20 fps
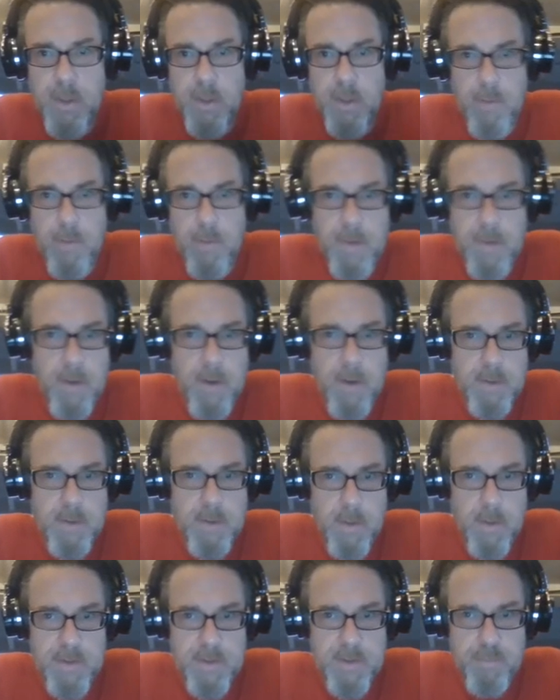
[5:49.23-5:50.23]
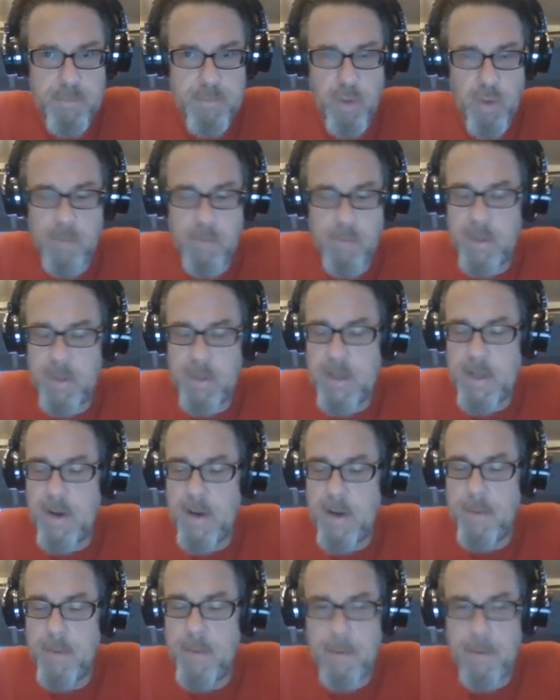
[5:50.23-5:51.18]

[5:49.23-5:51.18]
So, you know, there's always improvement there.